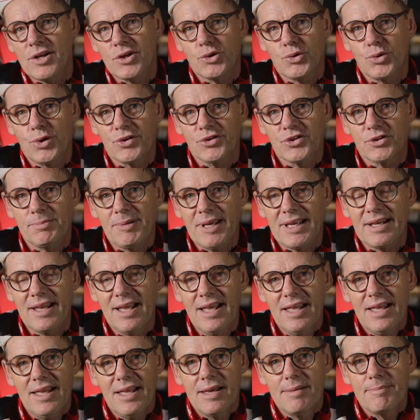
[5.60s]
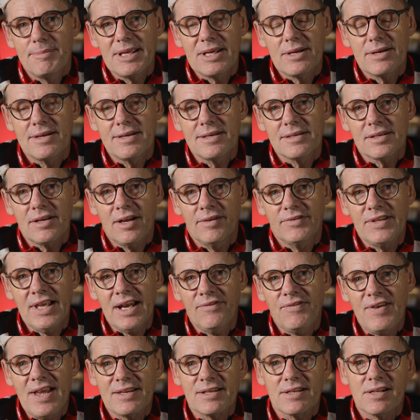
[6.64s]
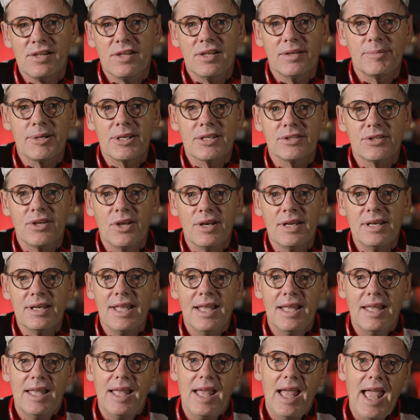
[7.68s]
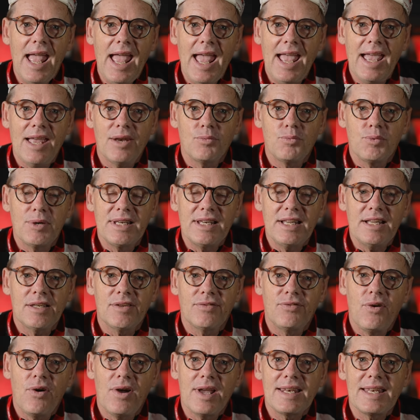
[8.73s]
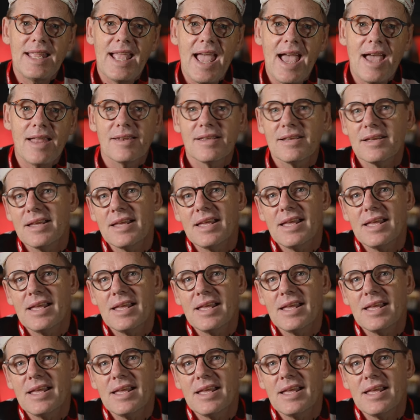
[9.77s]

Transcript: 12-speed, because I've done 1,000 kilometers on it, and we need to find out